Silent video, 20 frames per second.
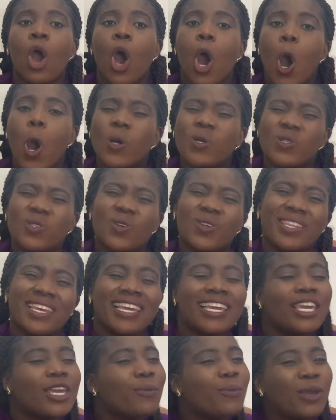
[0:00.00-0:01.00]
Also, the
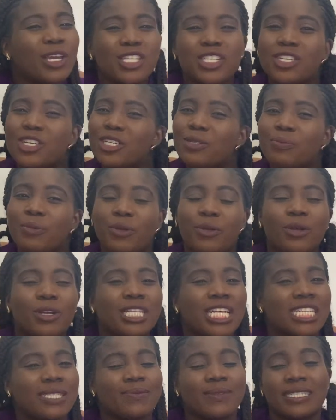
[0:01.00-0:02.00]
incubation period
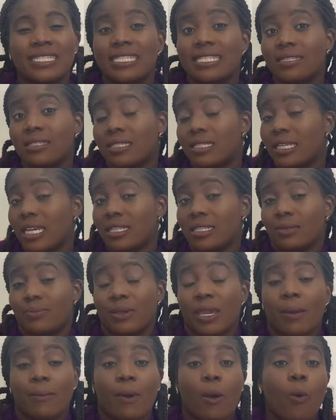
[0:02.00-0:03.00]
has been said to
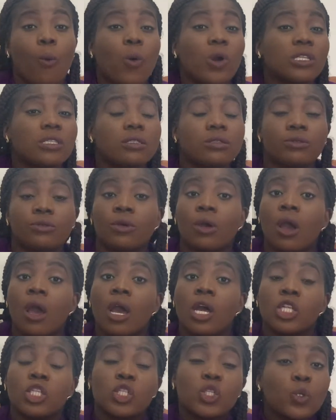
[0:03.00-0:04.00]
be about 1 to
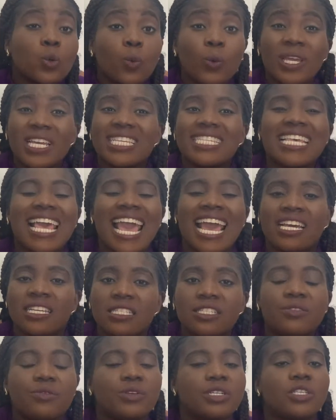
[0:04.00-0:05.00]
2 weeks.
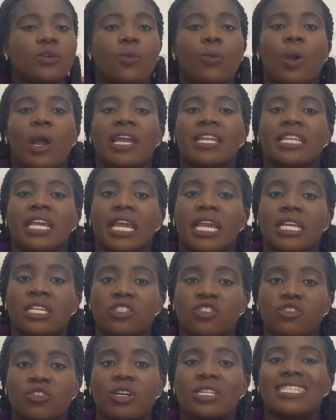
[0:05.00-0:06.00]
Hence, the reason why they
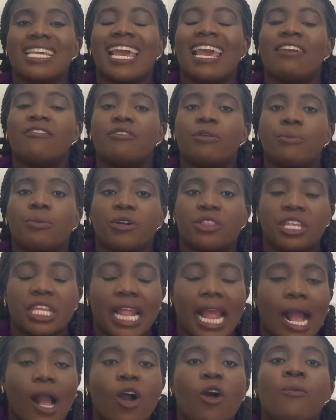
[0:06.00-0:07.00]
instruct everybody
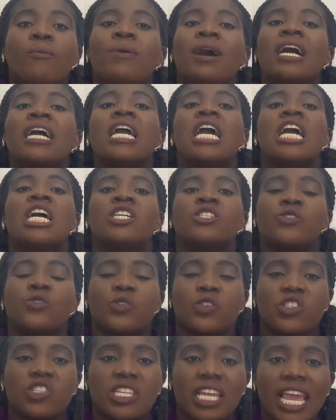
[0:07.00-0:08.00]
that come back to
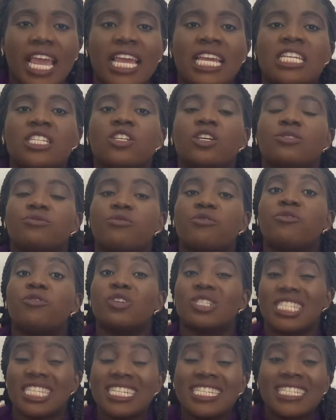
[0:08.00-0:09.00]
stay indoors for
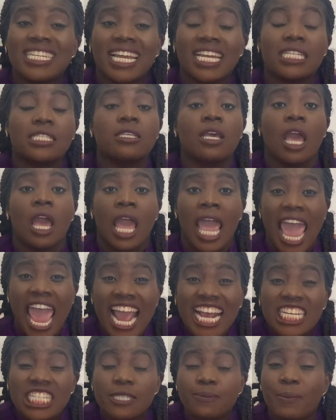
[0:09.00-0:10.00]
14 days,
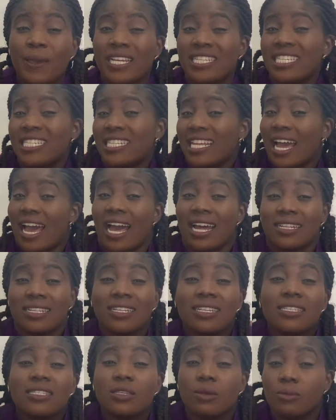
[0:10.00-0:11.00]
expecting that at
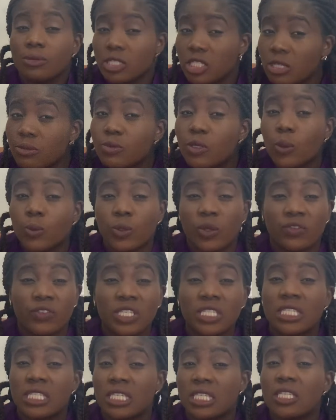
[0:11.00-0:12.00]
least some symptoms of
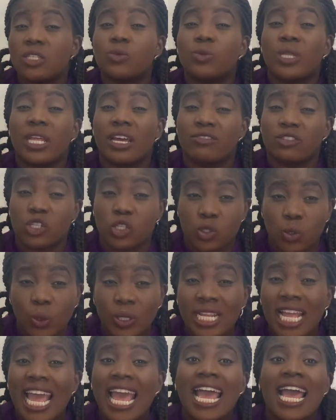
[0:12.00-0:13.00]
this disease will have
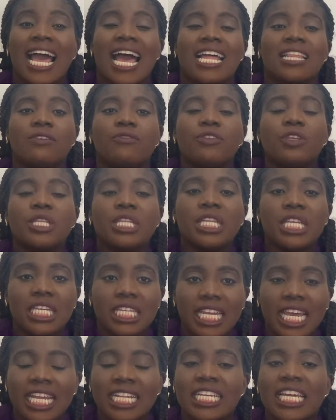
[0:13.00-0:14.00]
shown. And if you
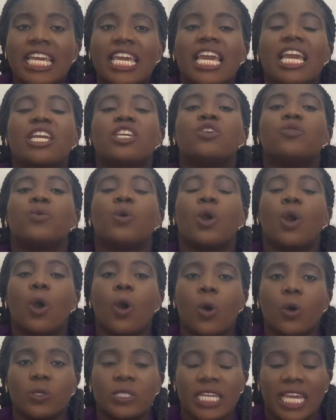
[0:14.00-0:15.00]
need any care, you will
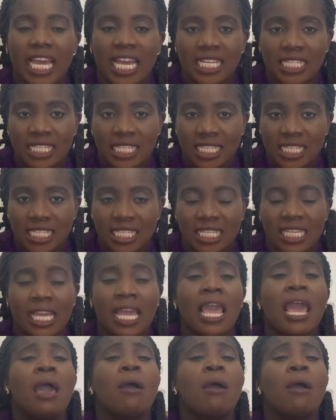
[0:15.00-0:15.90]
call the NCDC.